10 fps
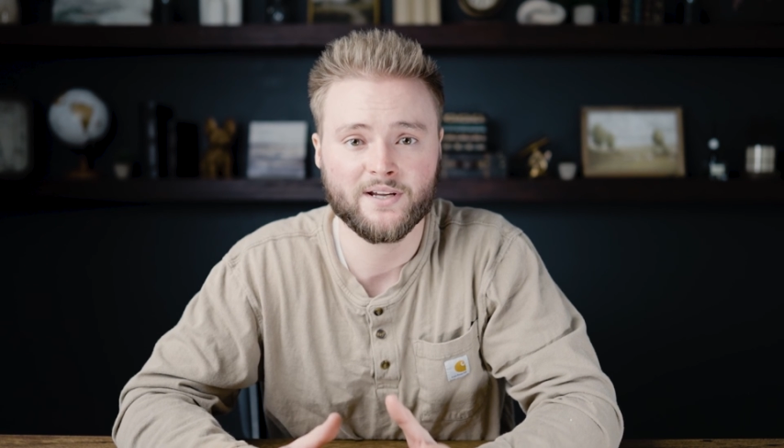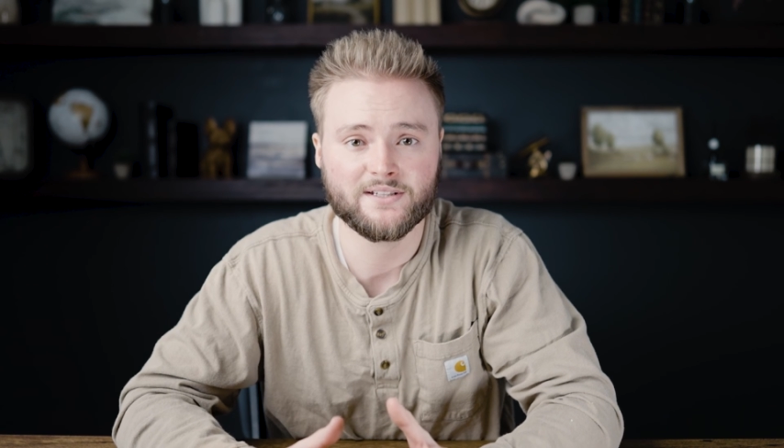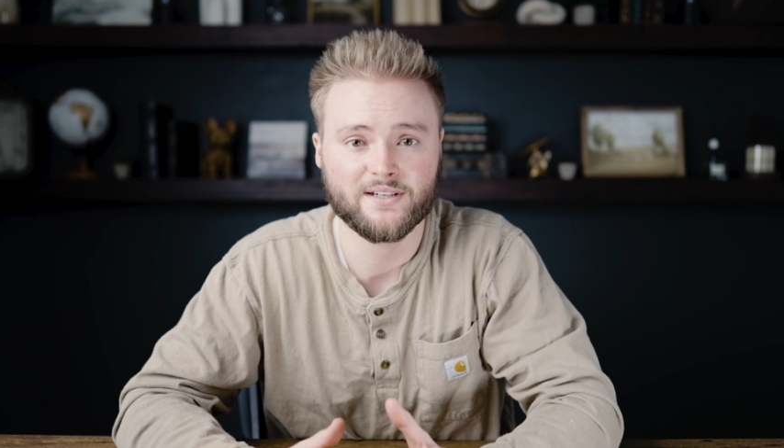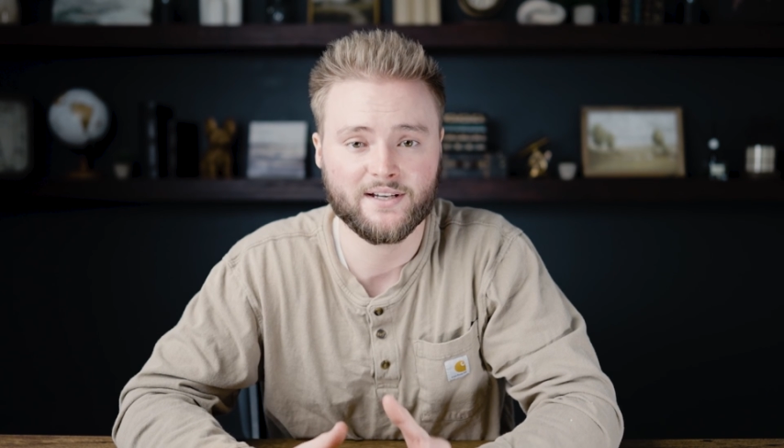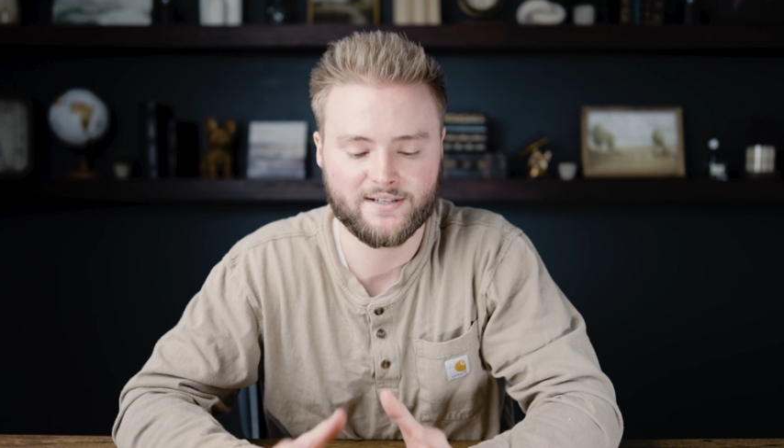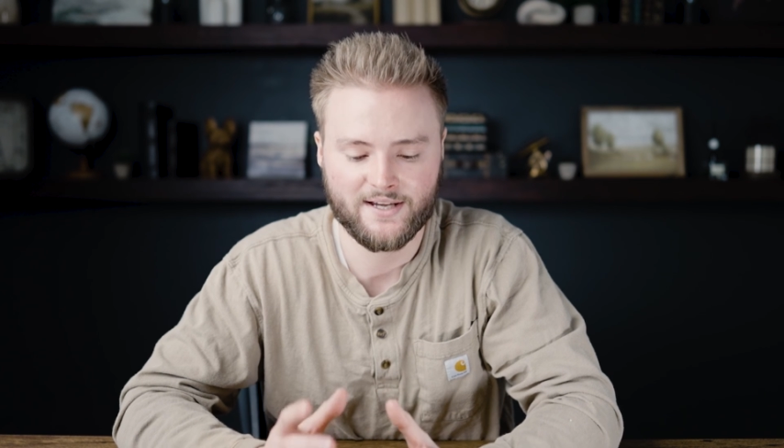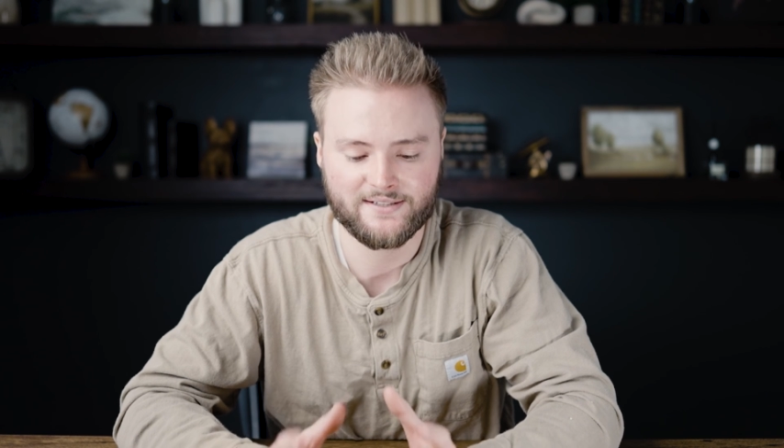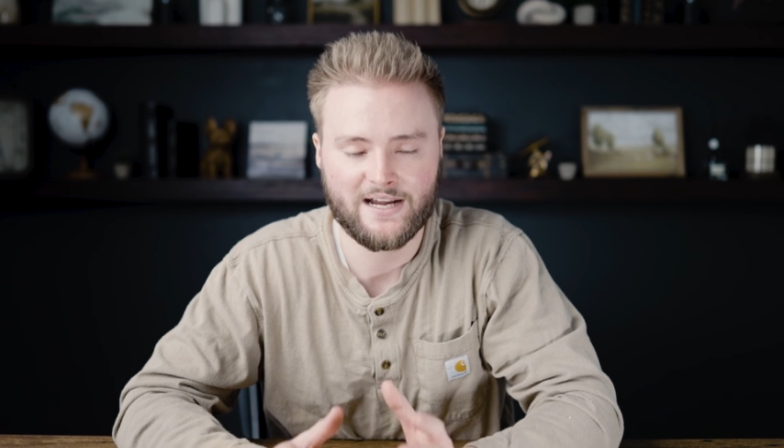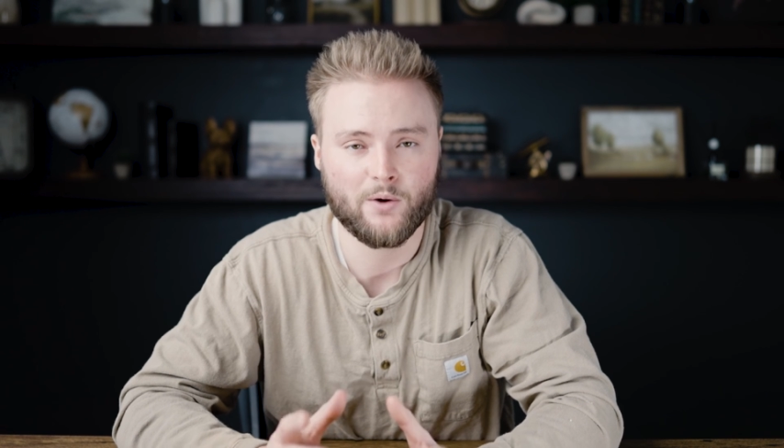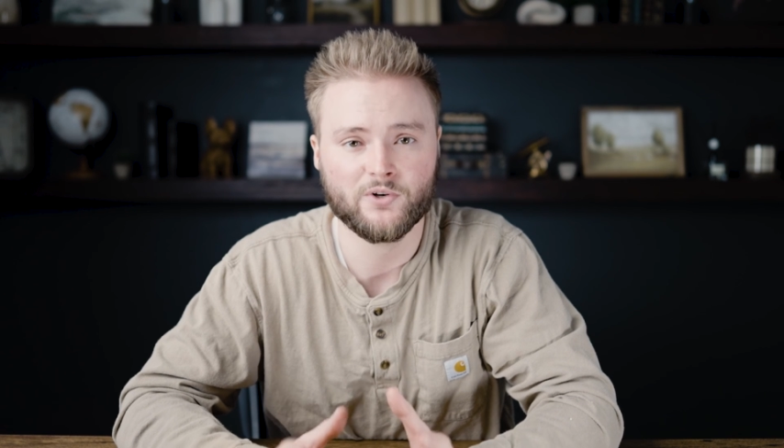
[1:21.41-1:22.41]
mix and
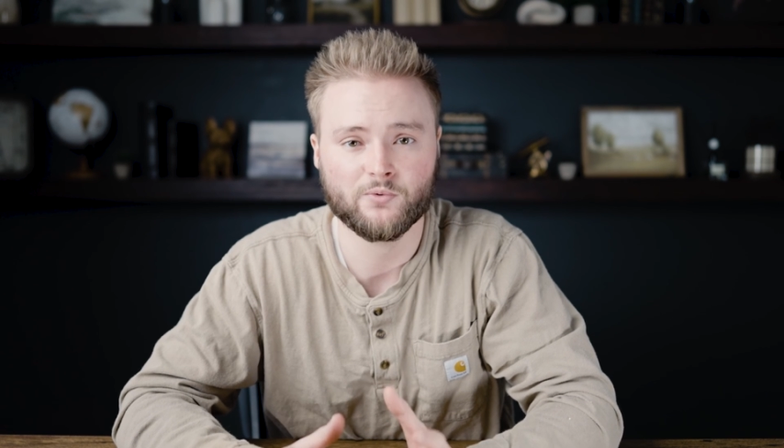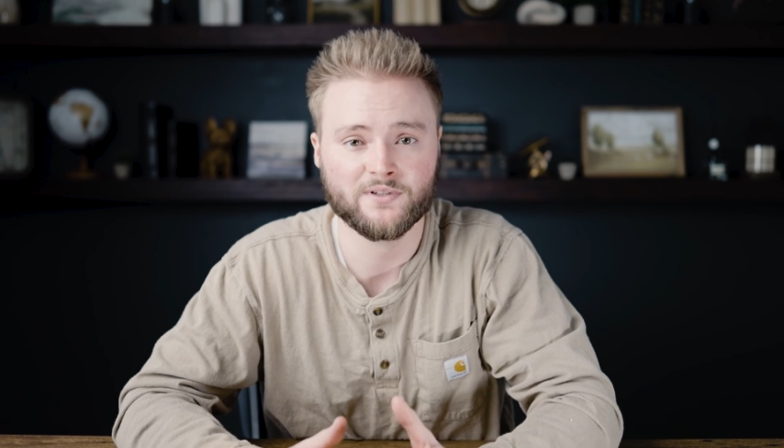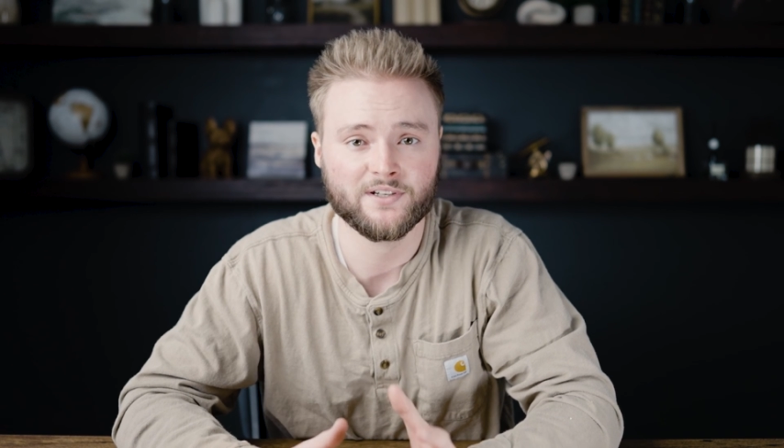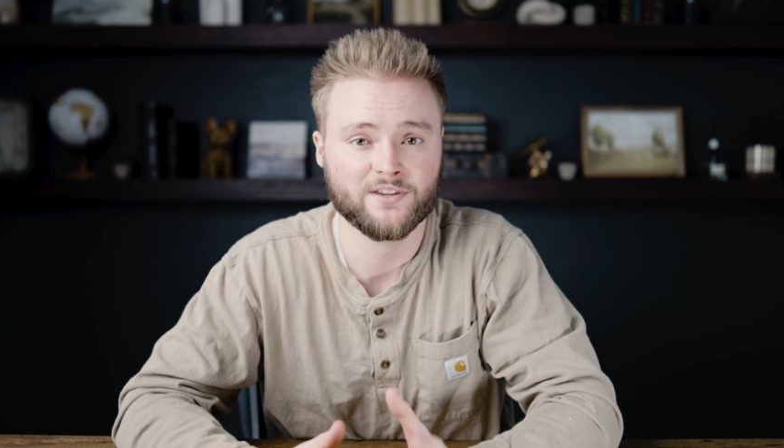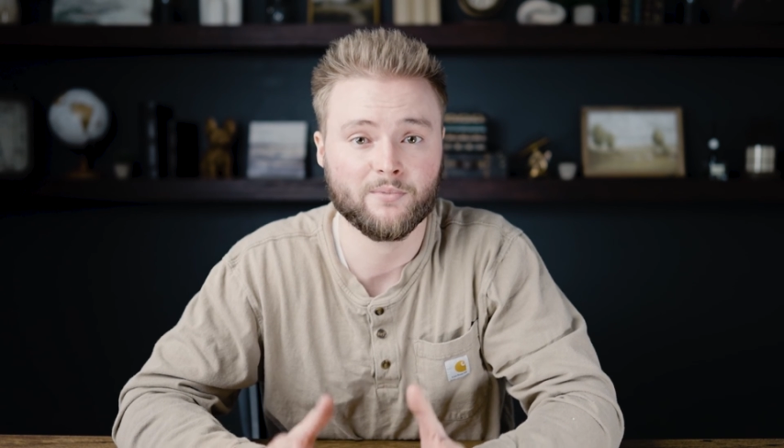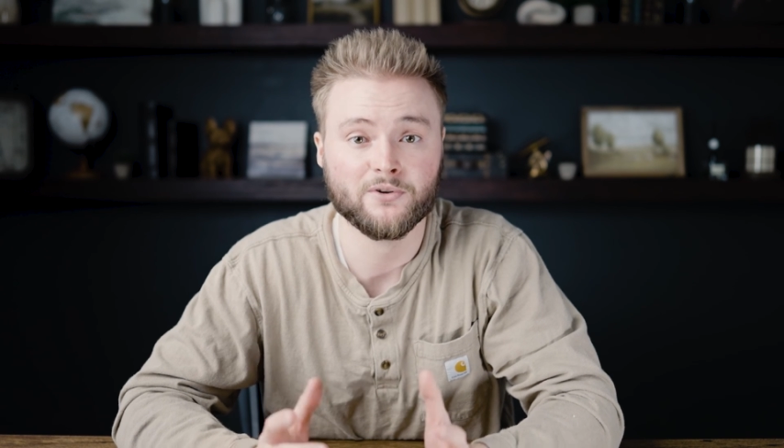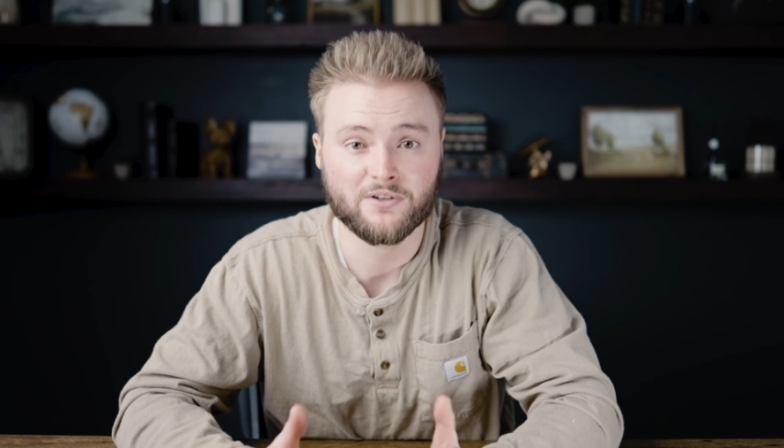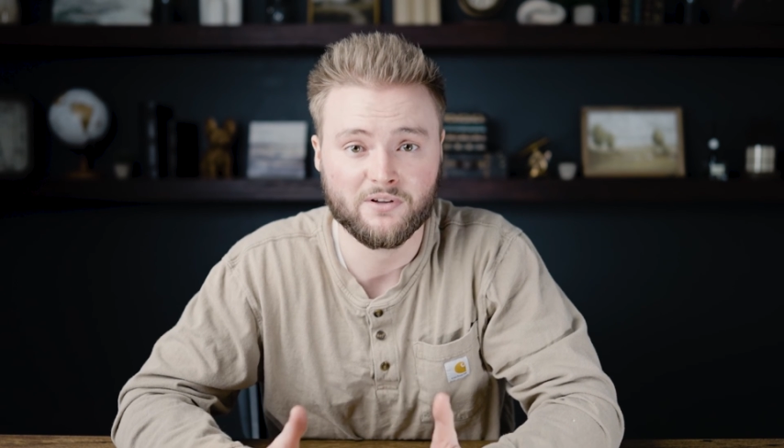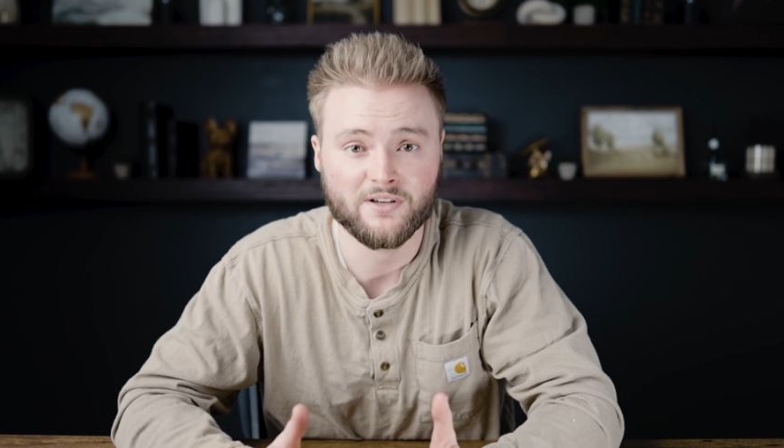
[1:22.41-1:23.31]
test out which ones get the most